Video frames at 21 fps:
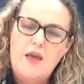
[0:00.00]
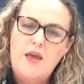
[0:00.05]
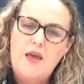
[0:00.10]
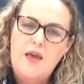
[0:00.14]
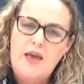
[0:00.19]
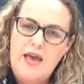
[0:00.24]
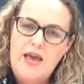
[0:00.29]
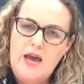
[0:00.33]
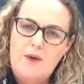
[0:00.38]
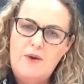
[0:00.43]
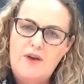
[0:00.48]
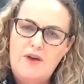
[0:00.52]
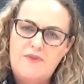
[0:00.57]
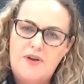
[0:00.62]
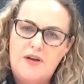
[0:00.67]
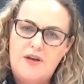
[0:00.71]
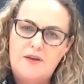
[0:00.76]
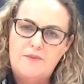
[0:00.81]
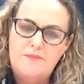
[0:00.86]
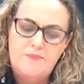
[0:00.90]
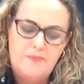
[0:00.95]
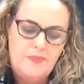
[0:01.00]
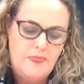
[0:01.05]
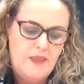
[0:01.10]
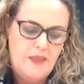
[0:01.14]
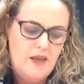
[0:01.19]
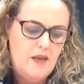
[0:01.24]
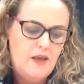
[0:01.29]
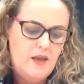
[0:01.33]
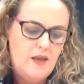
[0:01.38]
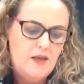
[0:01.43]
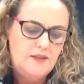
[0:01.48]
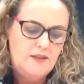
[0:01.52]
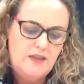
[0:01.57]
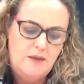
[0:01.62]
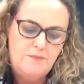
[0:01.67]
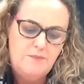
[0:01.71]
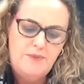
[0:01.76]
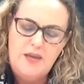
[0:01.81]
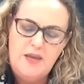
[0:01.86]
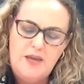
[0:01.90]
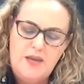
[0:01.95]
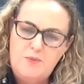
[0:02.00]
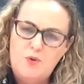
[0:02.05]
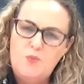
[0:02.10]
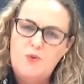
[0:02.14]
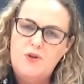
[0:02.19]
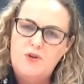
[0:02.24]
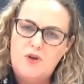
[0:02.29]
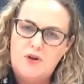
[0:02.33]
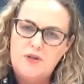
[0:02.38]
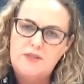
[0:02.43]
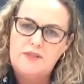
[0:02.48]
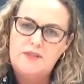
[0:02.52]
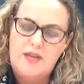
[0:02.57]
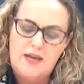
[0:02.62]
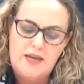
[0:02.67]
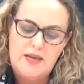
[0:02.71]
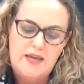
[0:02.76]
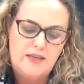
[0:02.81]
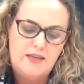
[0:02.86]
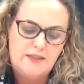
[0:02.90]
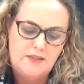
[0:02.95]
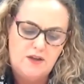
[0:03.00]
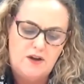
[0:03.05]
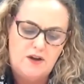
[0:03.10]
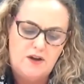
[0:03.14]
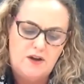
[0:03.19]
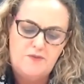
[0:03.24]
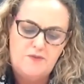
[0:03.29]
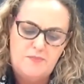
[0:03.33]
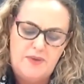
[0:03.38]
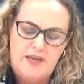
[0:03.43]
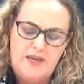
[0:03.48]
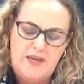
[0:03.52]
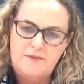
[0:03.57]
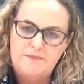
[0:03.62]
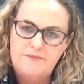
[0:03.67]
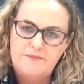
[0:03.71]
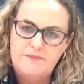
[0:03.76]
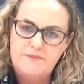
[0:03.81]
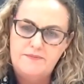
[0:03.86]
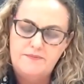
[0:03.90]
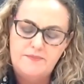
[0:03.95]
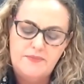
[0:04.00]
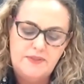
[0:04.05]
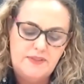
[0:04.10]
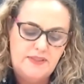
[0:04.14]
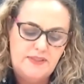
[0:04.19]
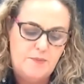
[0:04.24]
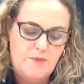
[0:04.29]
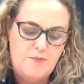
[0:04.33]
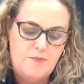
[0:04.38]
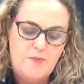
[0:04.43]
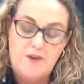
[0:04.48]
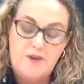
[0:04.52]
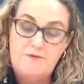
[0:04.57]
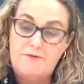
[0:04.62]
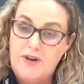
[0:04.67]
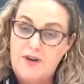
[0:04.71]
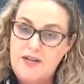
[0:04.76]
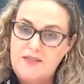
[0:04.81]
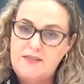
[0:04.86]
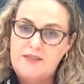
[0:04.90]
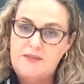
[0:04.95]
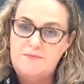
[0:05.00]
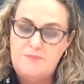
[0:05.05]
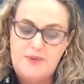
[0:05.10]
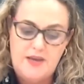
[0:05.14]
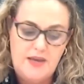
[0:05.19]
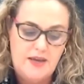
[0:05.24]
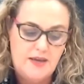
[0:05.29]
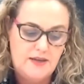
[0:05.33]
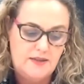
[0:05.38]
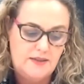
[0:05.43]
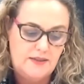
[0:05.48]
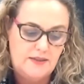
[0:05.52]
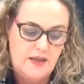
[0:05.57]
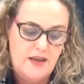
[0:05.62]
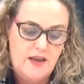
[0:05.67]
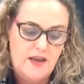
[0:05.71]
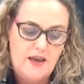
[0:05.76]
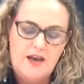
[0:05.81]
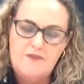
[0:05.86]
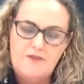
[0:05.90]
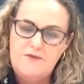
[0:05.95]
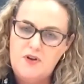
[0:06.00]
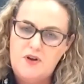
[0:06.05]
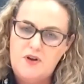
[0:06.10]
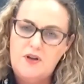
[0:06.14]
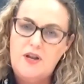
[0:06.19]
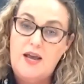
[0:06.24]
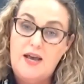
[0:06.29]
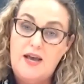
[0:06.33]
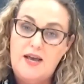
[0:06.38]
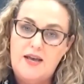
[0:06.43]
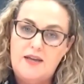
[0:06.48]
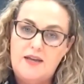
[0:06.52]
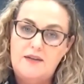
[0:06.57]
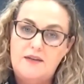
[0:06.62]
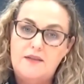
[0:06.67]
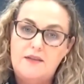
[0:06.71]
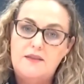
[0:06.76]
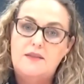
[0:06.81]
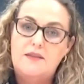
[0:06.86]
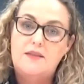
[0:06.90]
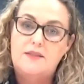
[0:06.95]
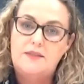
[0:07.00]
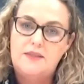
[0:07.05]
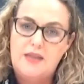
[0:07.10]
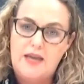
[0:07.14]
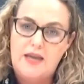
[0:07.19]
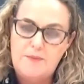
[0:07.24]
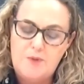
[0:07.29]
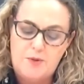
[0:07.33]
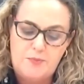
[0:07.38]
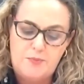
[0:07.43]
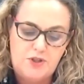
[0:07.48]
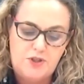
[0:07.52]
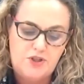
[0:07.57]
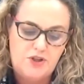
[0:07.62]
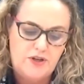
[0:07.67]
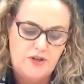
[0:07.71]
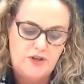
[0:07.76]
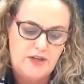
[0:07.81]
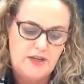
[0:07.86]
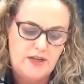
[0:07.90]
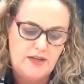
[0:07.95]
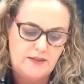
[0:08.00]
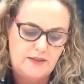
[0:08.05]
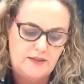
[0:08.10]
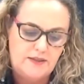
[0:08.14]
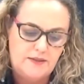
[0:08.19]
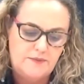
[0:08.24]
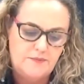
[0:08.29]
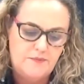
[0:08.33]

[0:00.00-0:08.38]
However, some people were not as lucky as I've been. Some of my friends and peers have not had the same opportunities.